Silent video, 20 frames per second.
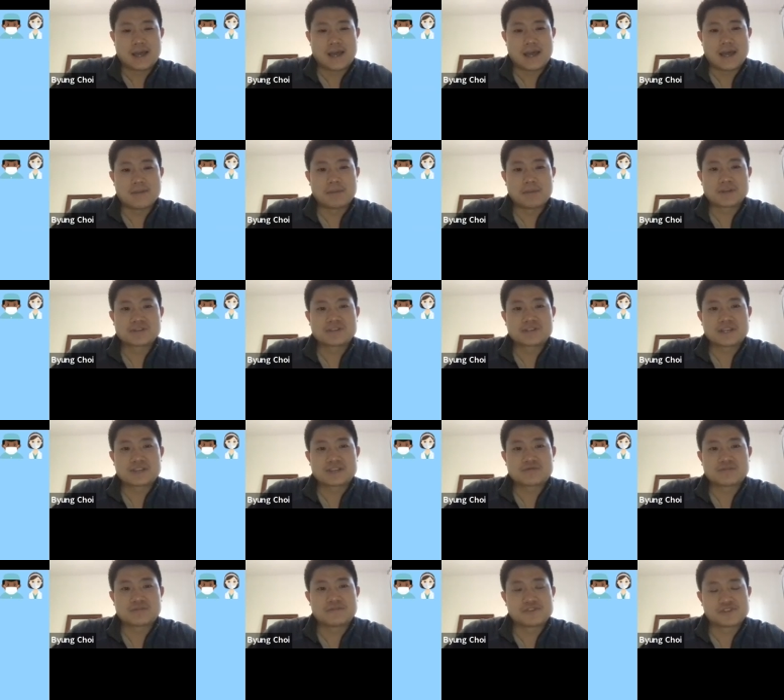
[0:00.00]

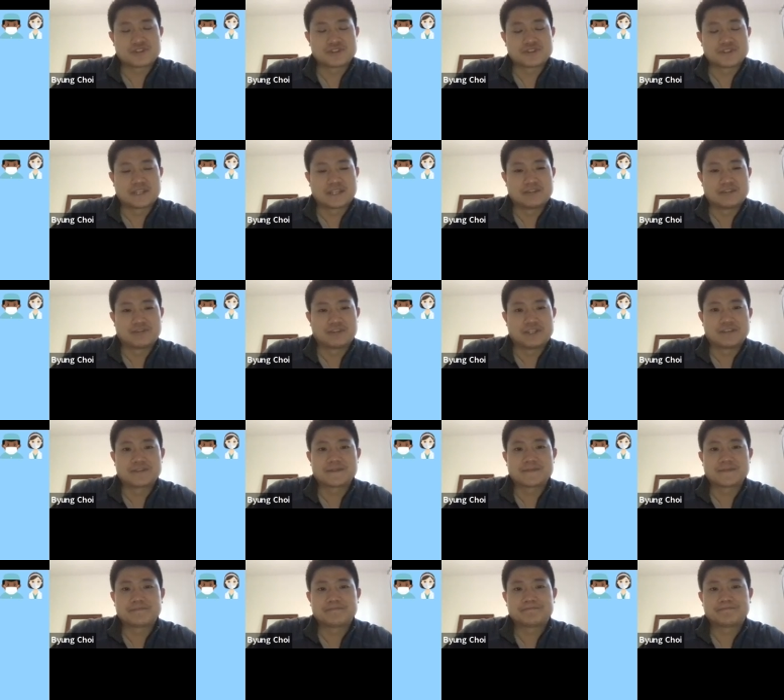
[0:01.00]
MRCS revision
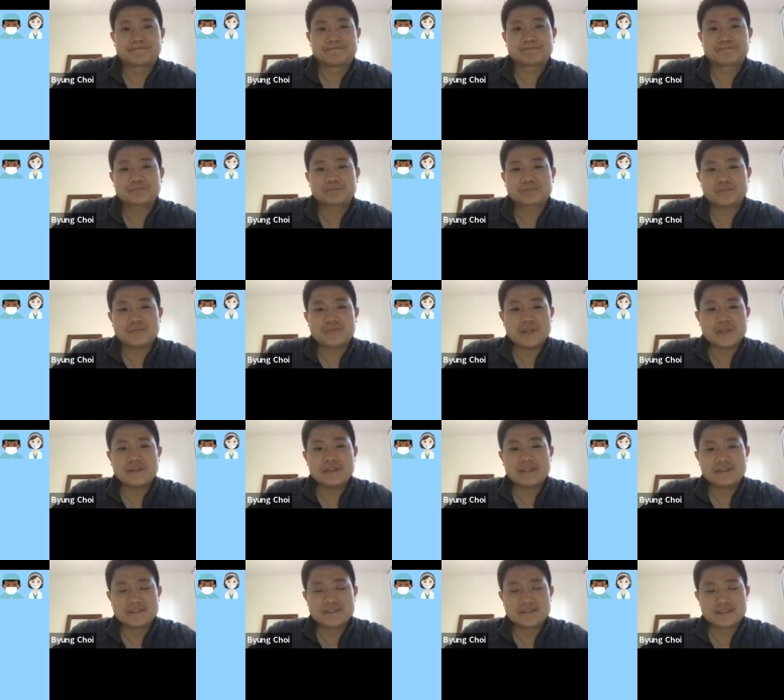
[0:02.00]
series.
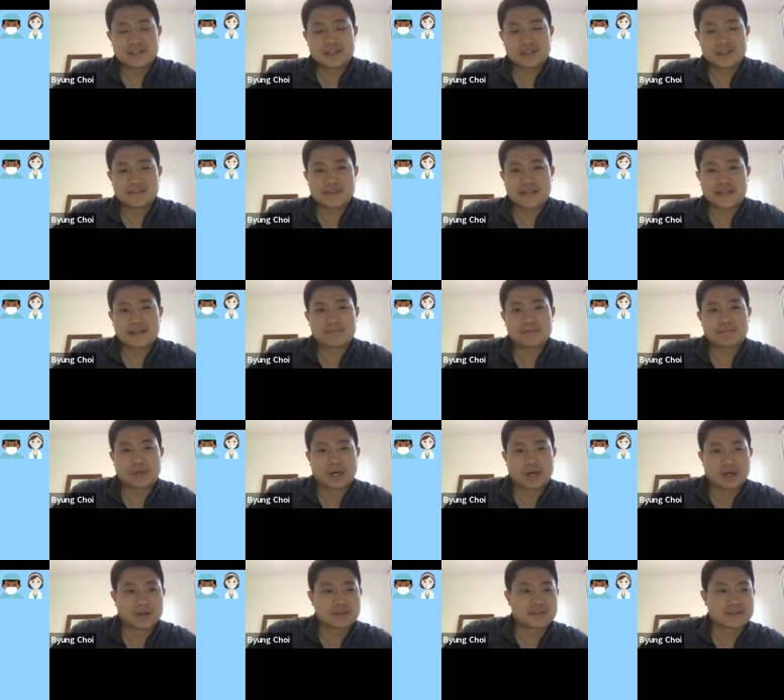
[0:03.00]
This is our second
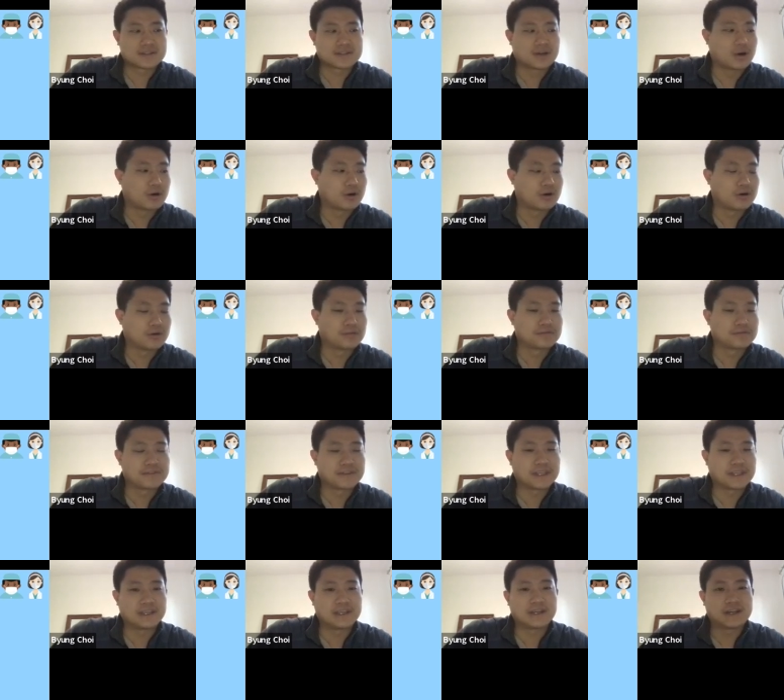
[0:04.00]
part of
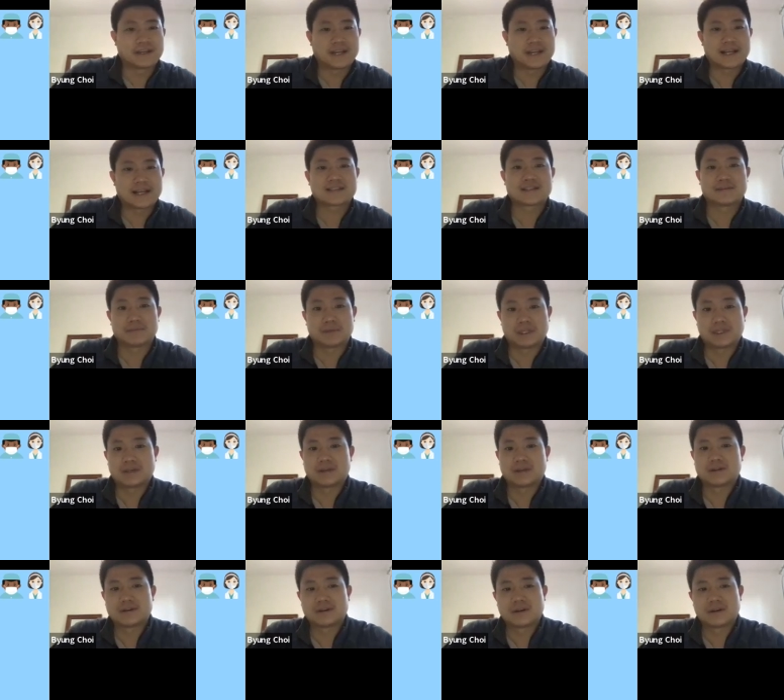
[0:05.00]
the
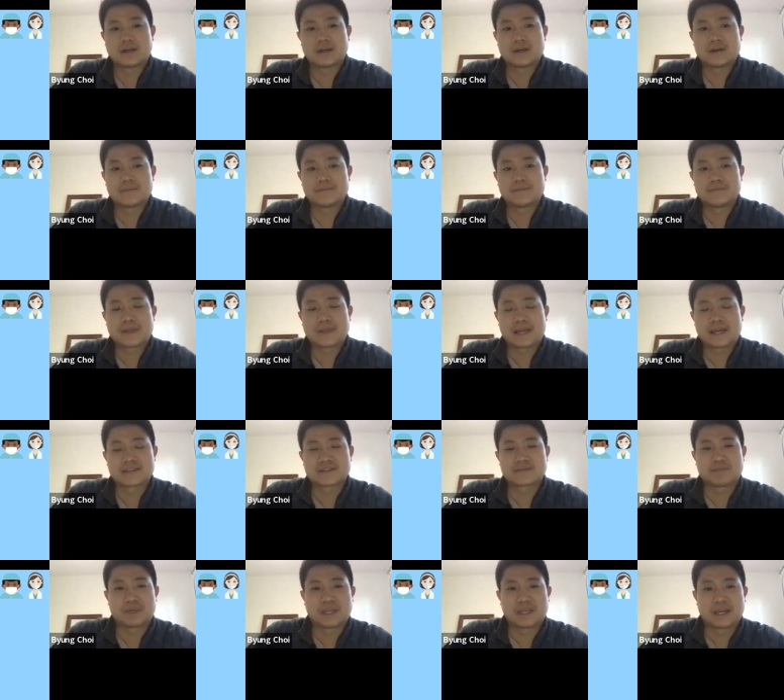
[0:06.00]
anatomy
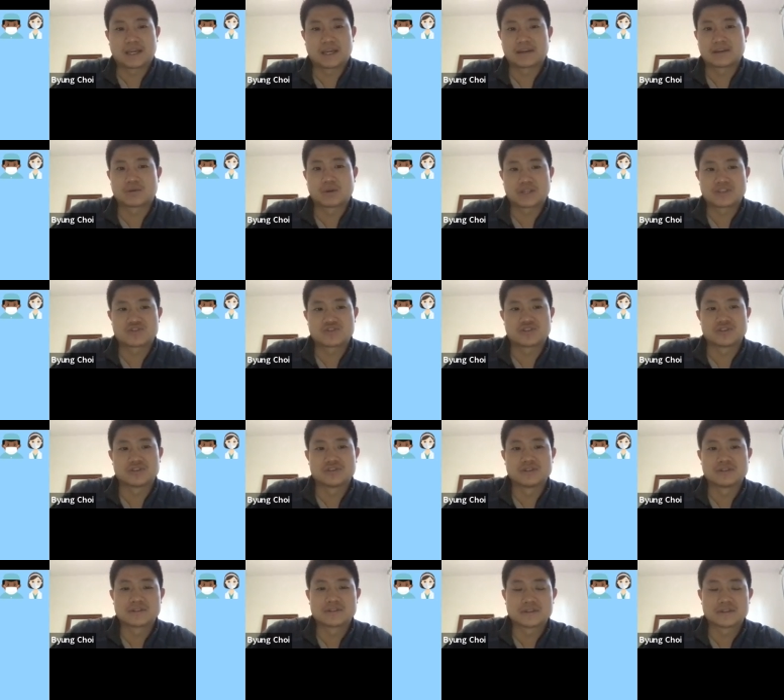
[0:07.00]
SBA
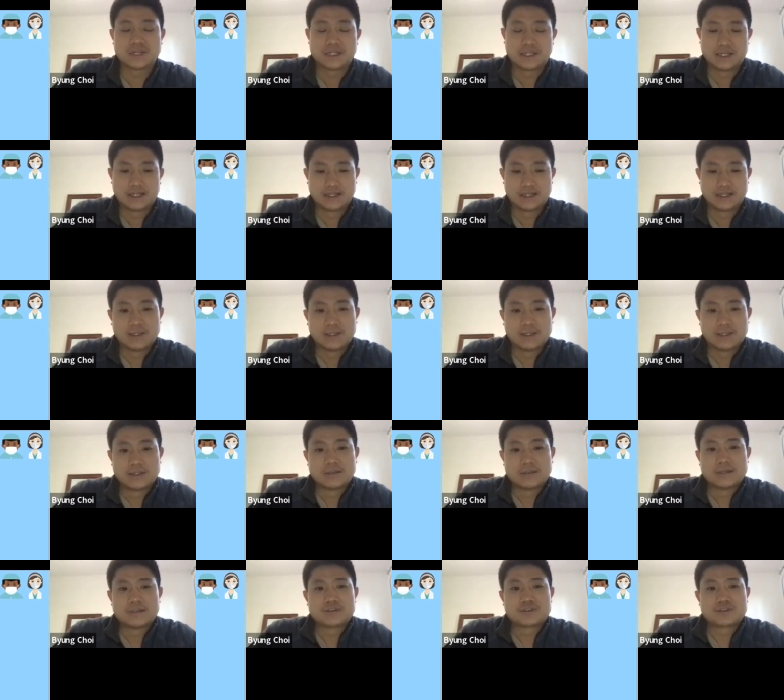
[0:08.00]
questions.
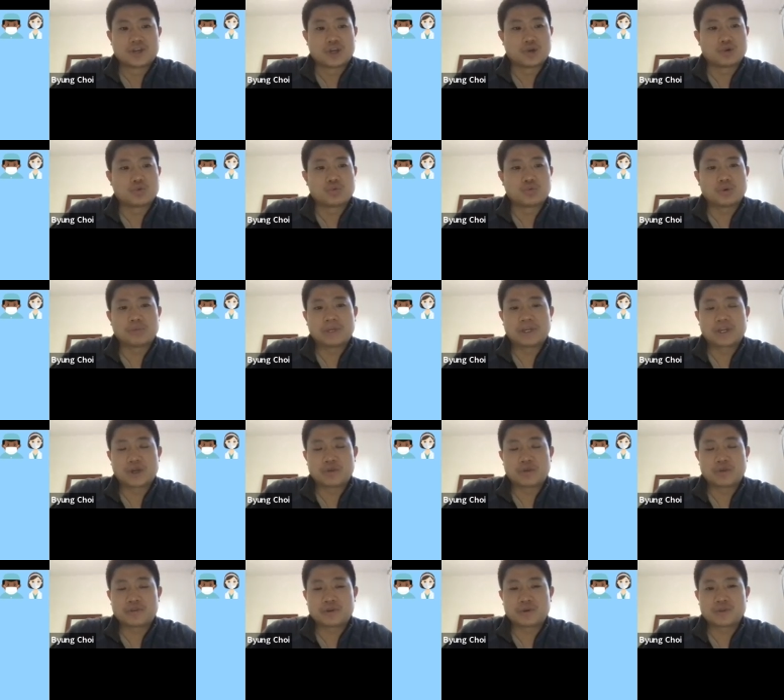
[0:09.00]
So we'll be
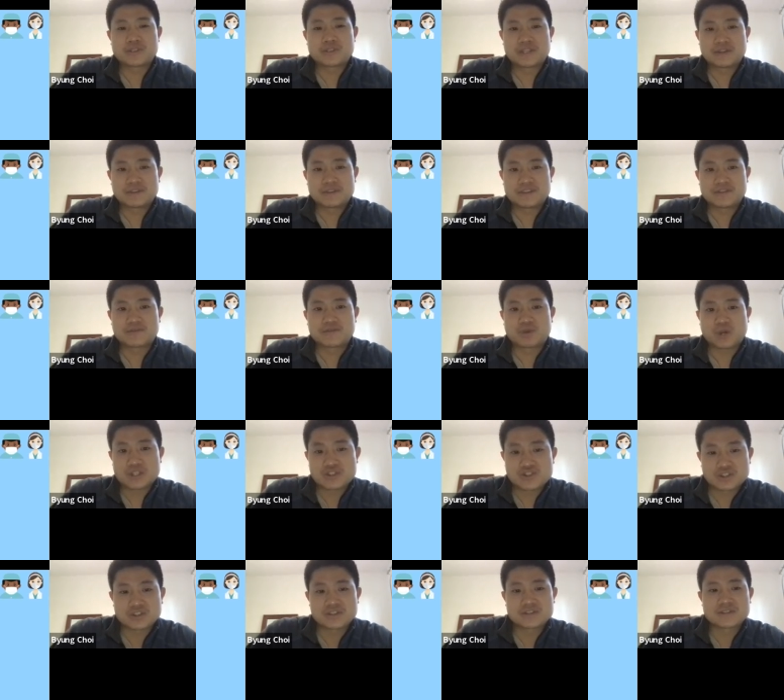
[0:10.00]
going through a series of
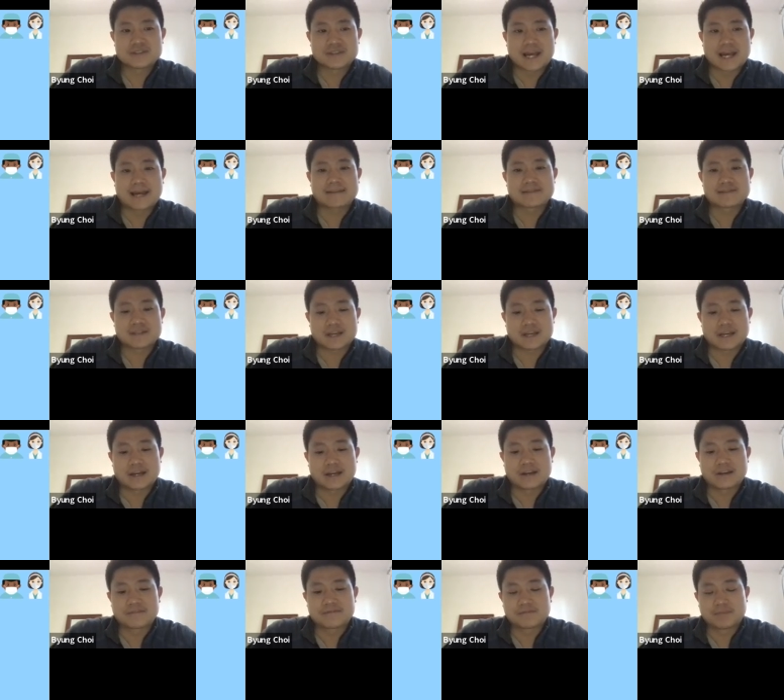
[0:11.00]
questions that
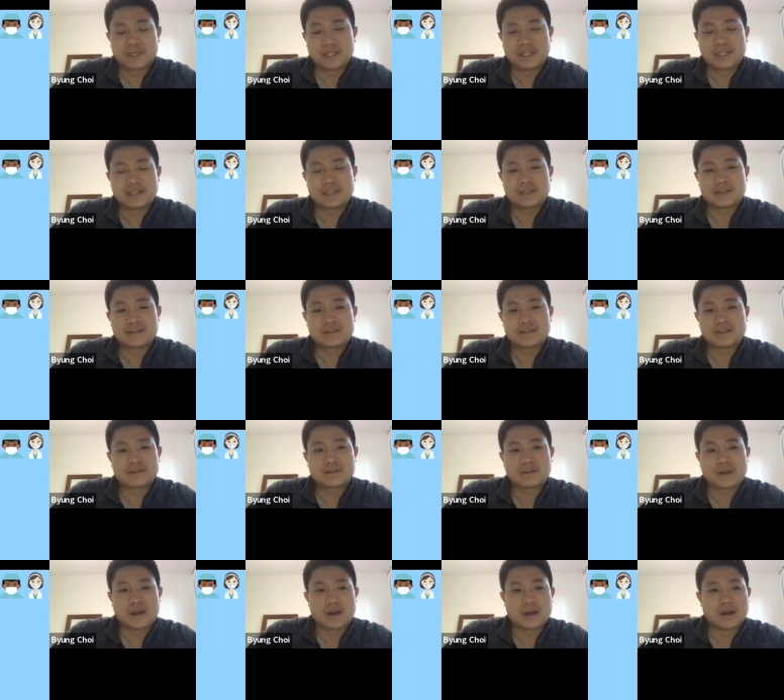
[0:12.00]
have been